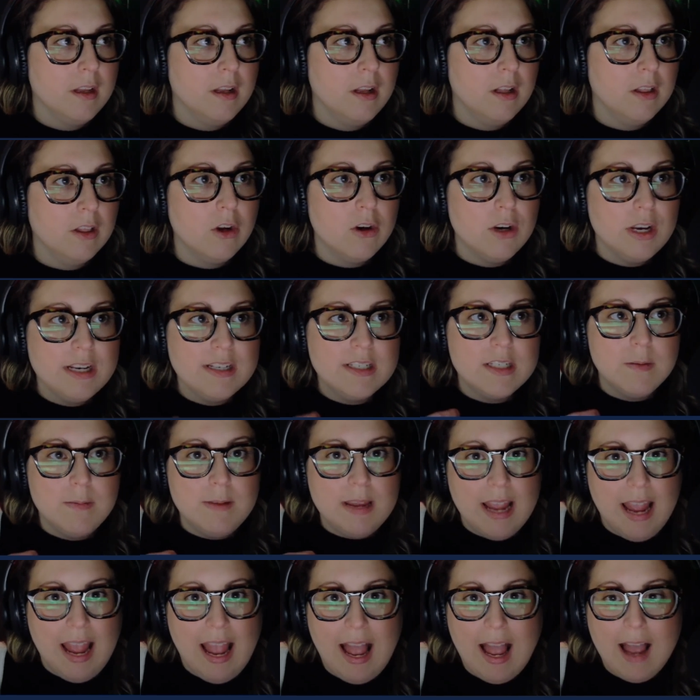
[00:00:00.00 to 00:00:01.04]
learning to be
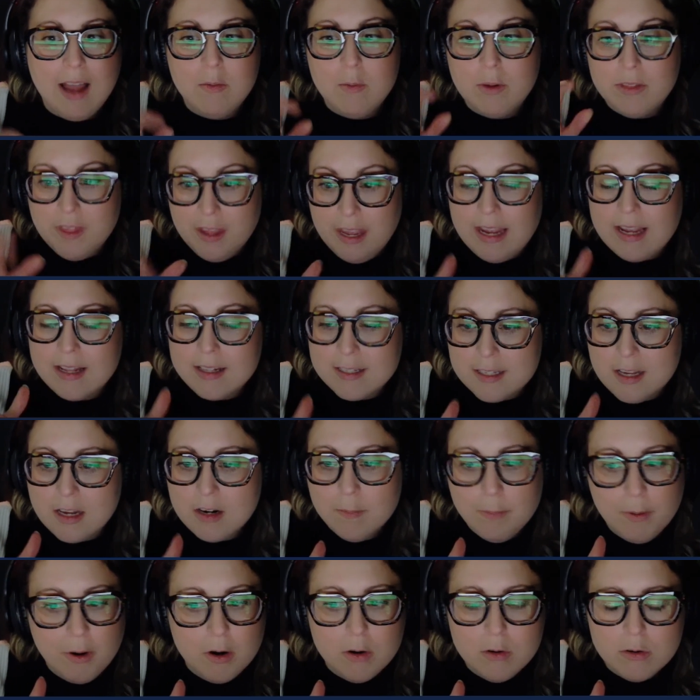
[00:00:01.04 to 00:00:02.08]
had with the hands-on
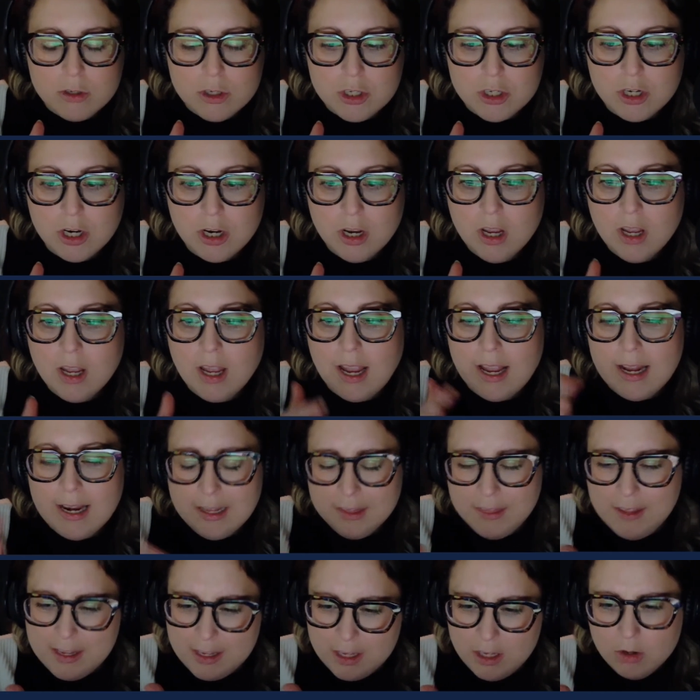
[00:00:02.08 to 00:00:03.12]
approach. And I
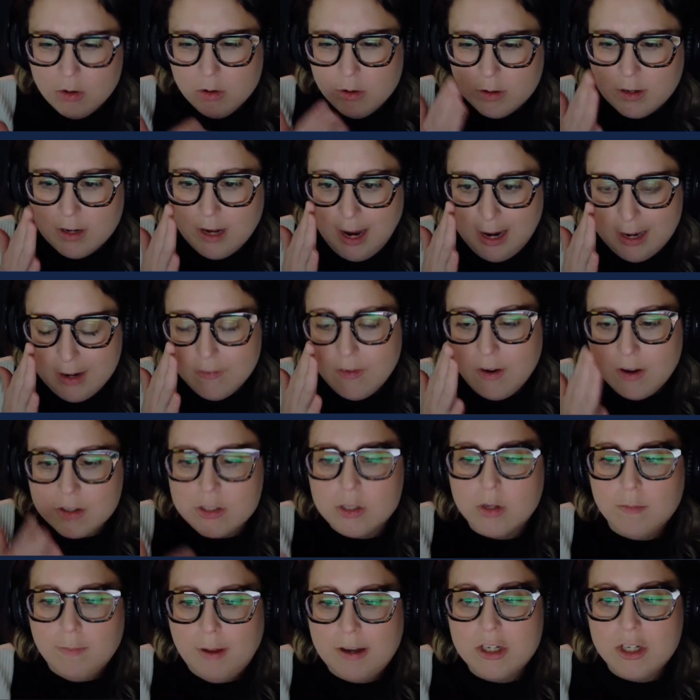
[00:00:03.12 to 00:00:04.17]
think you kind of
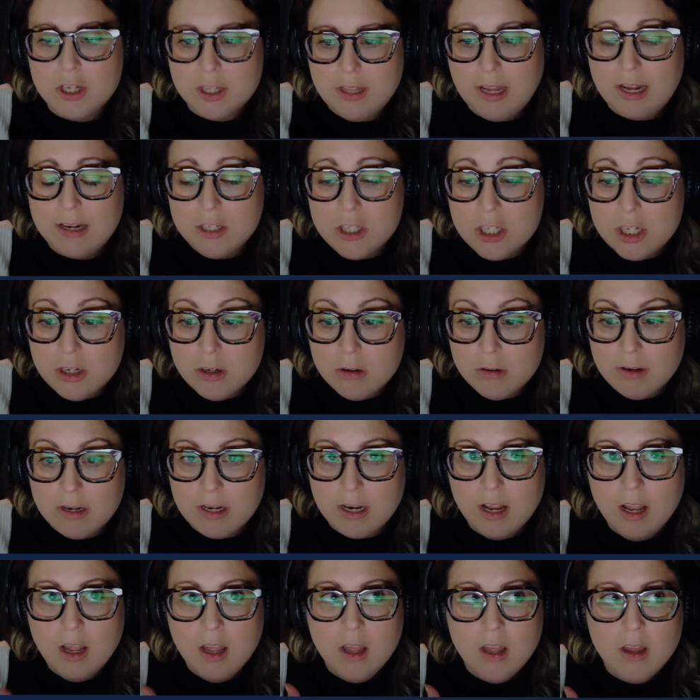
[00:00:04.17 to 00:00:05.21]
also mentioned that too.
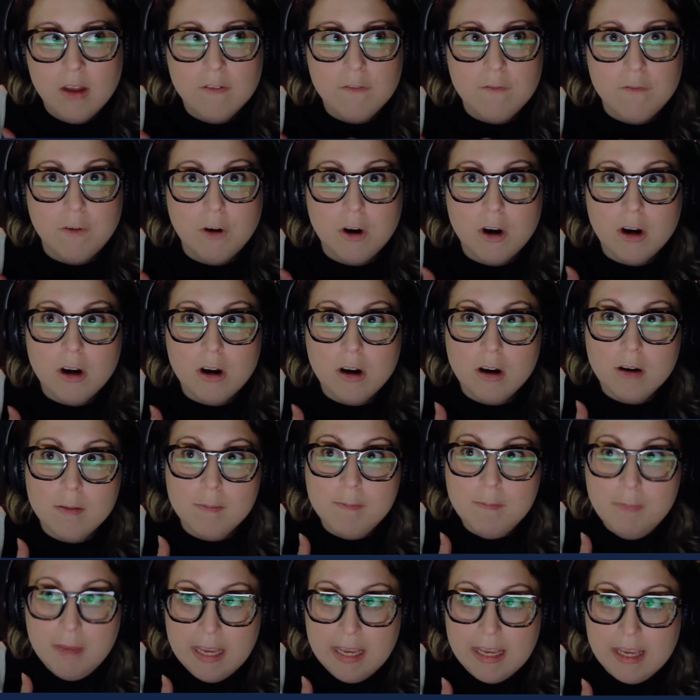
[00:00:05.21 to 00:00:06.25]
And for
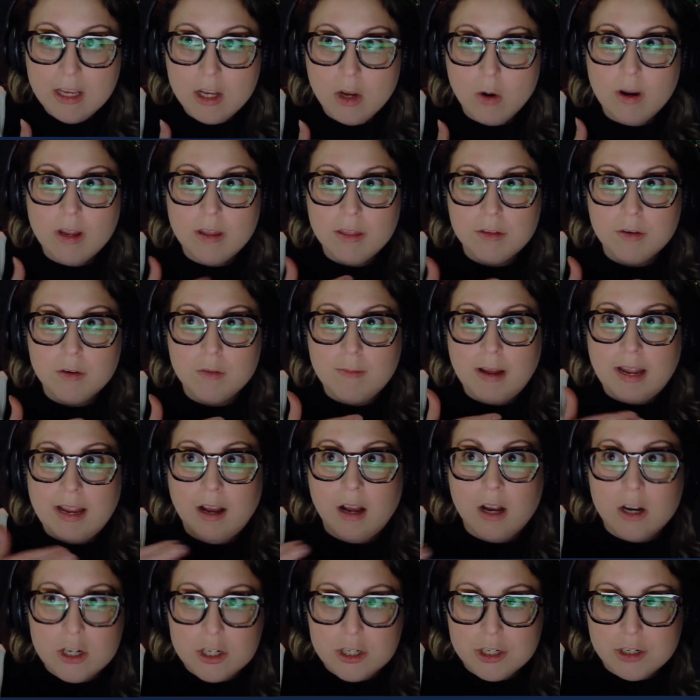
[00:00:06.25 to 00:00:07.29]
me, going through my
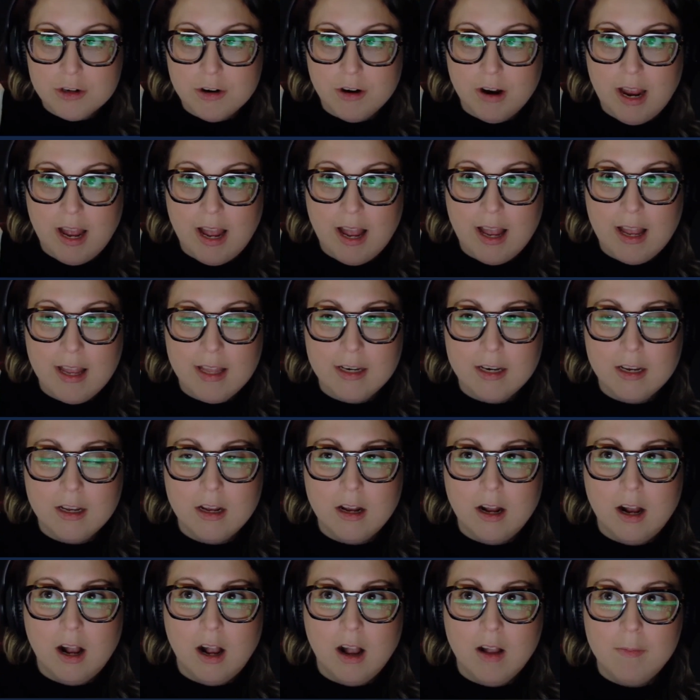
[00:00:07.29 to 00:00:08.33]
undergrad,
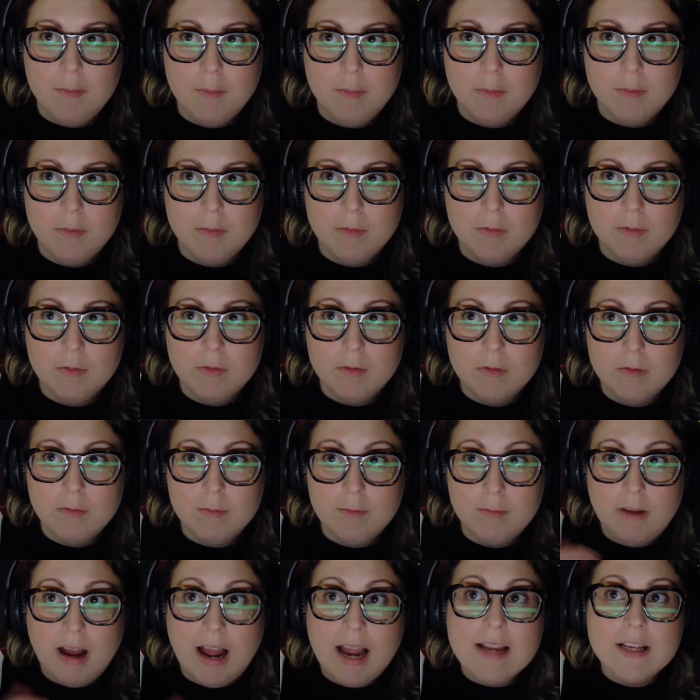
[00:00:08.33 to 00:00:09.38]

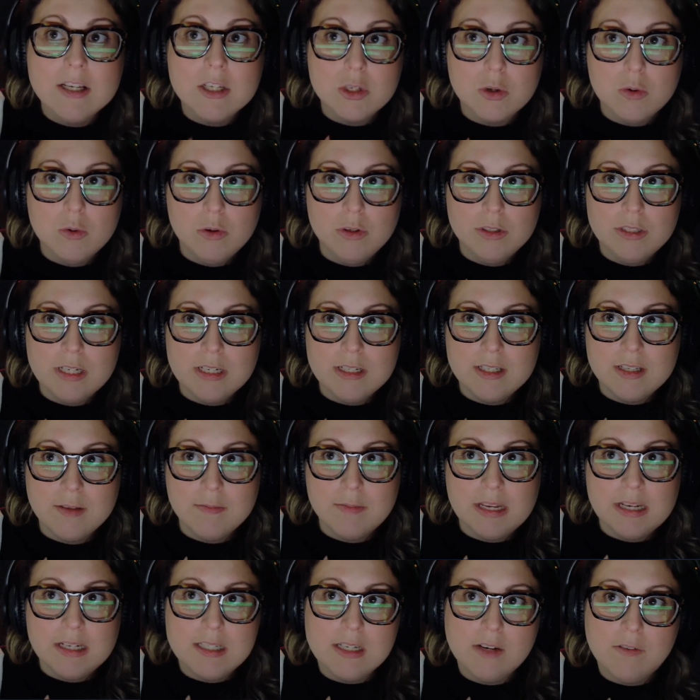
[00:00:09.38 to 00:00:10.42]
my school did
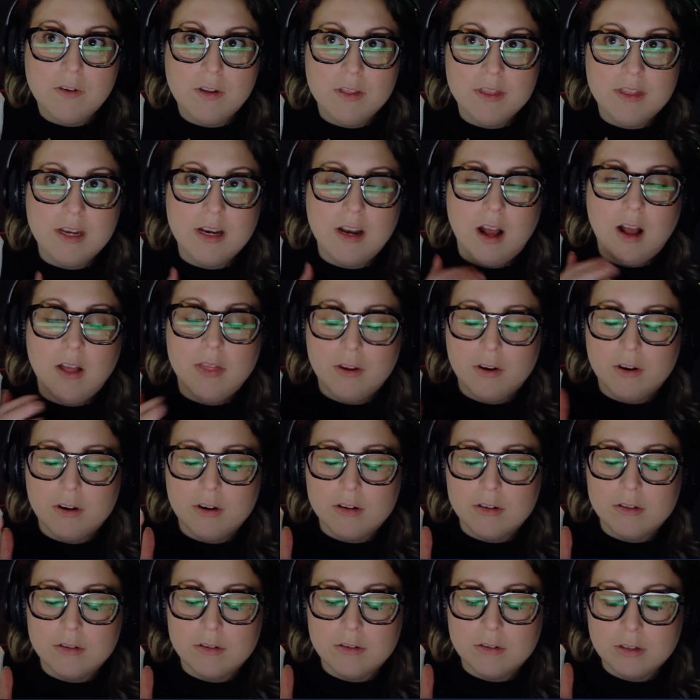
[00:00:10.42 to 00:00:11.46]
something different than
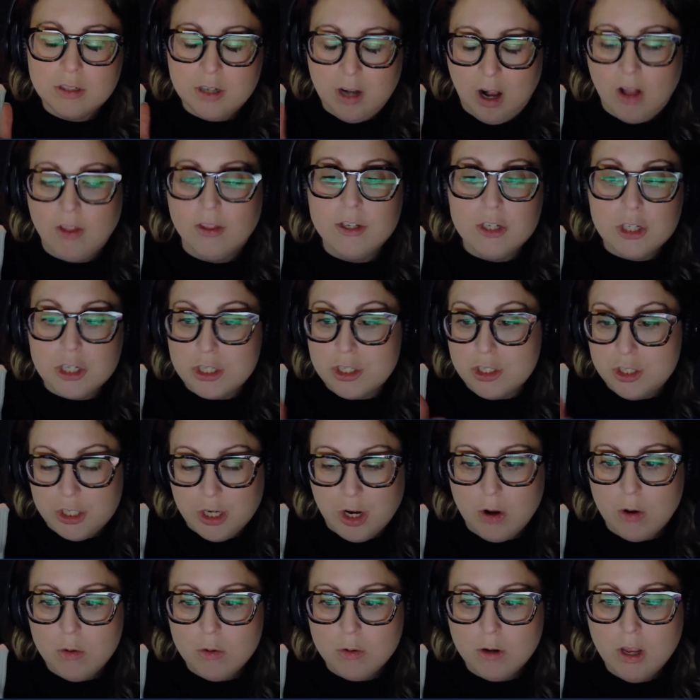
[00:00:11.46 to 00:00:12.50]
other colleges
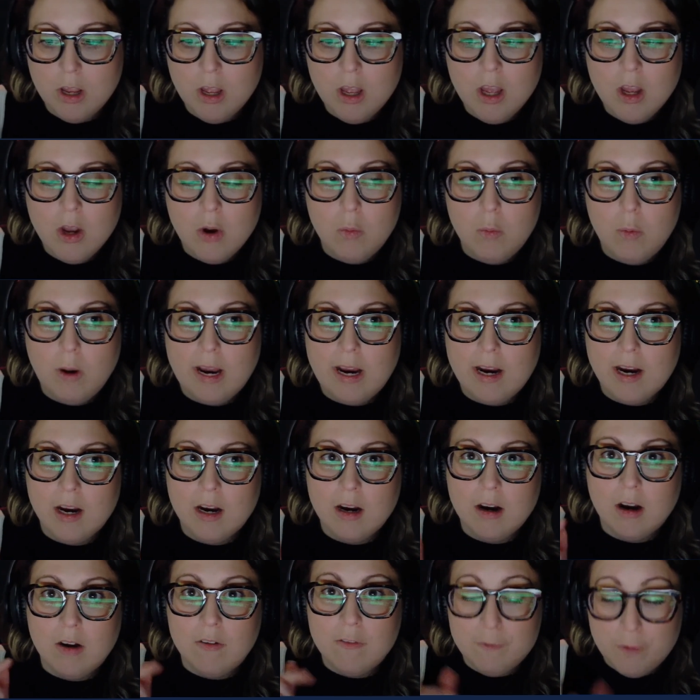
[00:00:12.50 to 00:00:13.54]
don't,
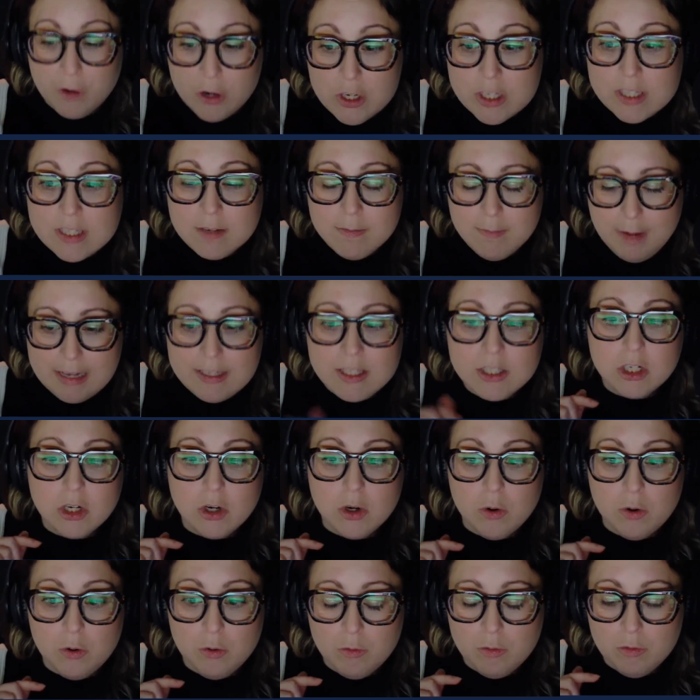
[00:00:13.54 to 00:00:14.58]
where first
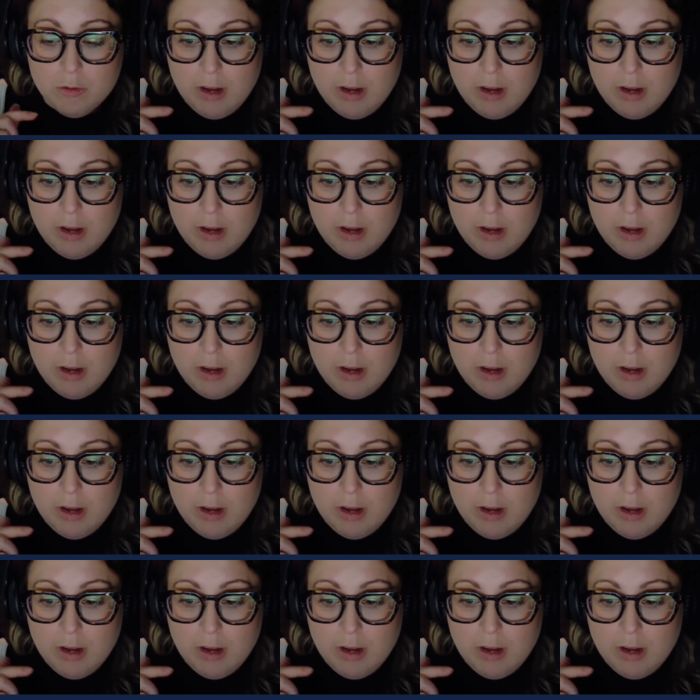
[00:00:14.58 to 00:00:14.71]
semester